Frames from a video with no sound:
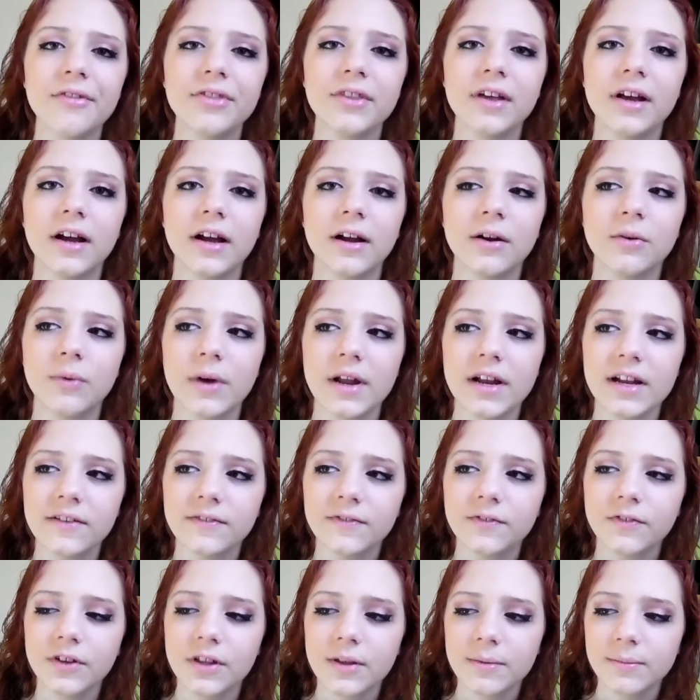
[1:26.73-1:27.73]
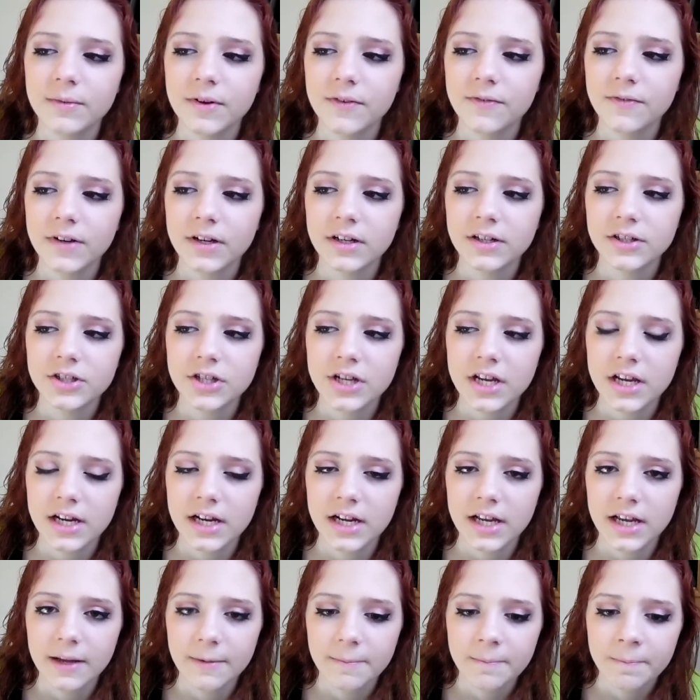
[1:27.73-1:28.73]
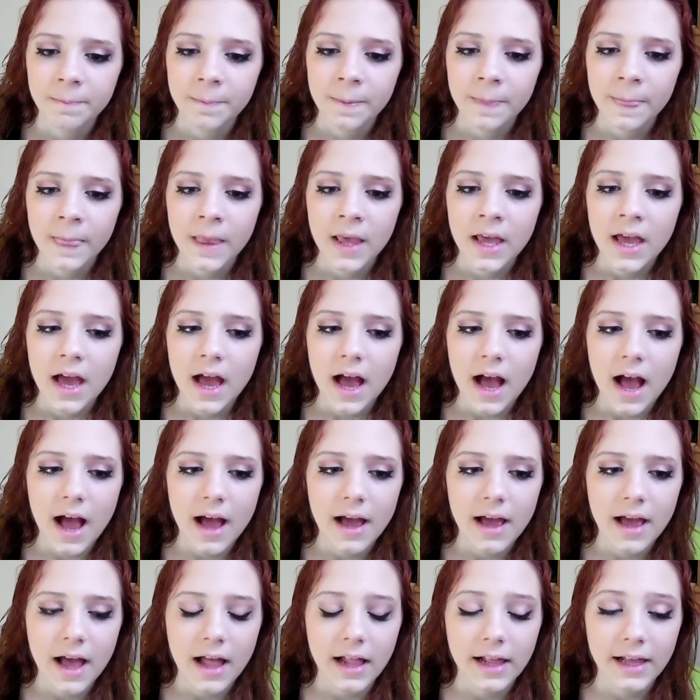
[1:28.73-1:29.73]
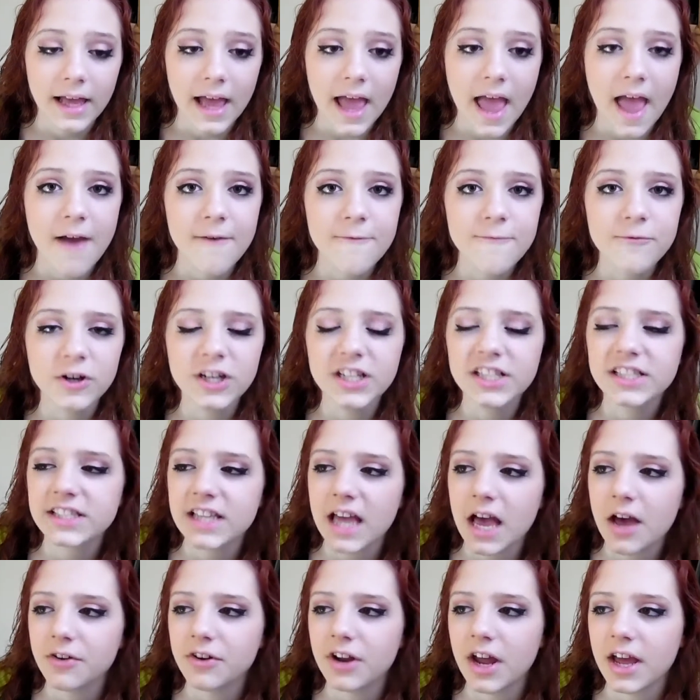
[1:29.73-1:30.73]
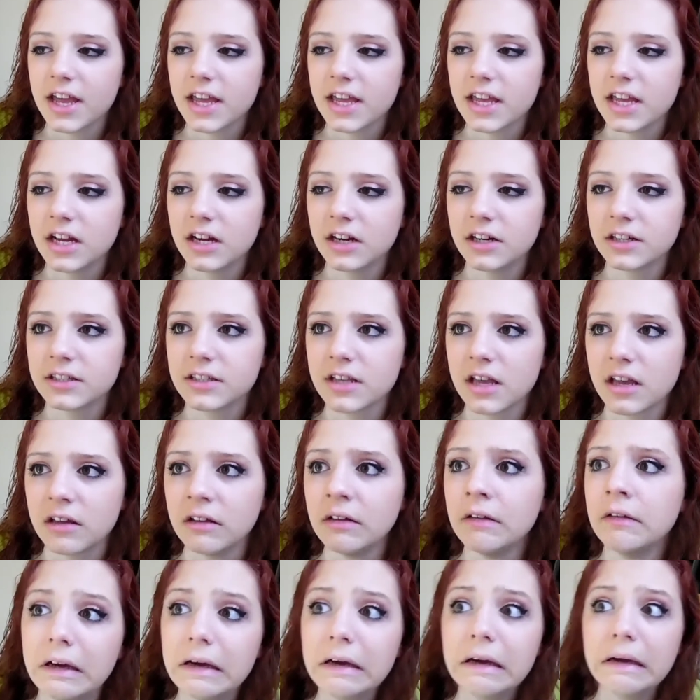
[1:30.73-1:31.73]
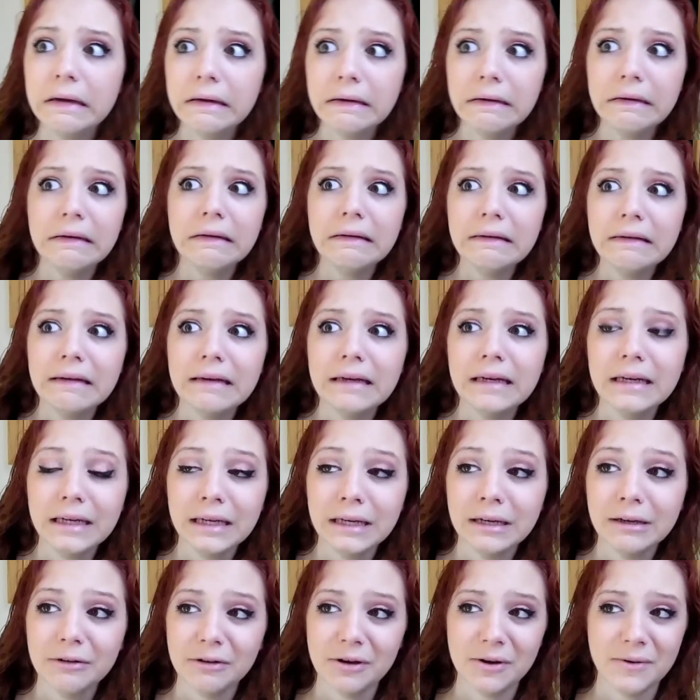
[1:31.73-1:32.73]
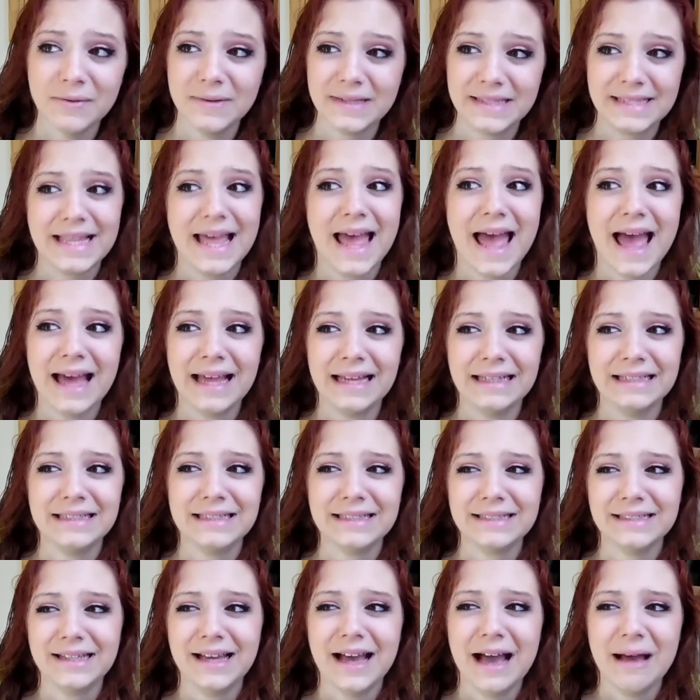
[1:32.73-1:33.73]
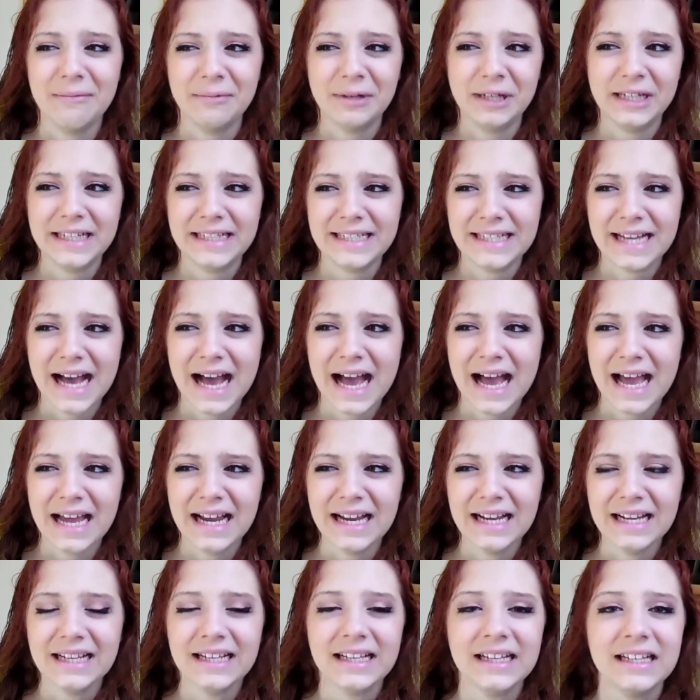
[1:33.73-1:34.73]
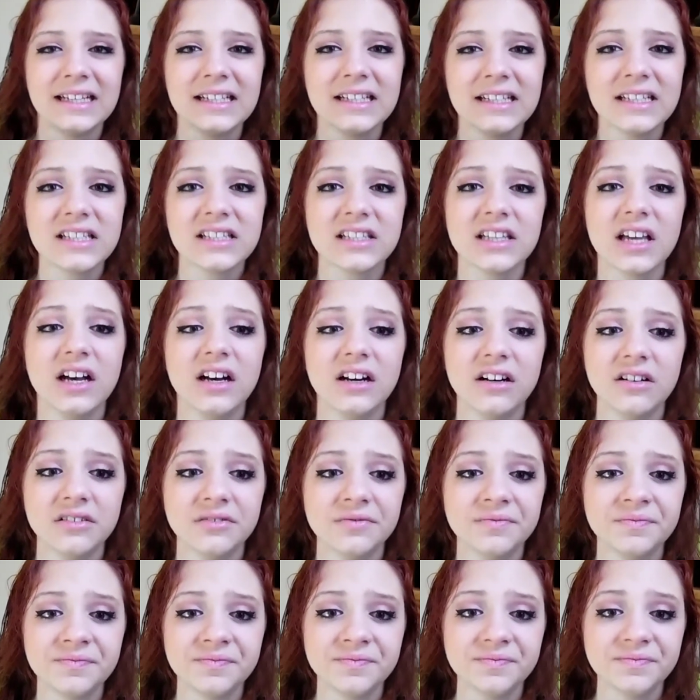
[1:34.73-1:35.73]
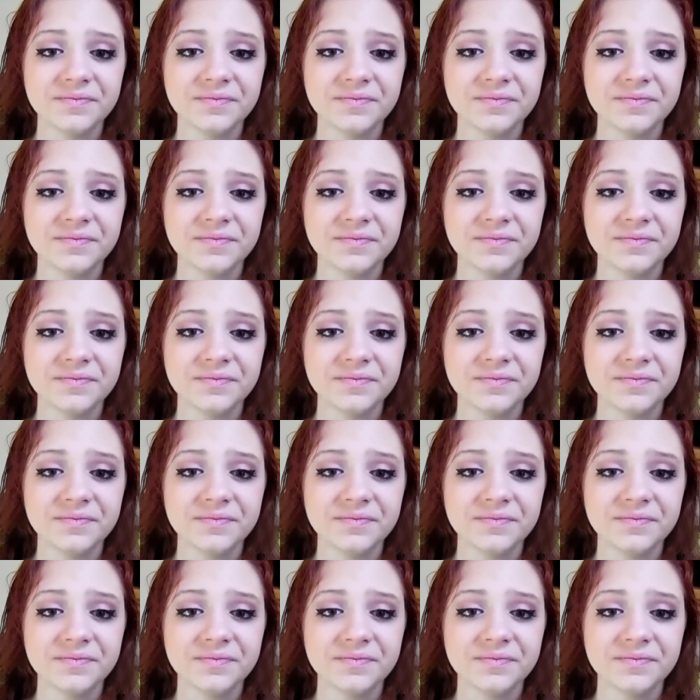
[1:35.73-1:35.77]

out there and waiting for them to finish eating, I like every sound I hear, it's like, what was that? I'm gonna die. So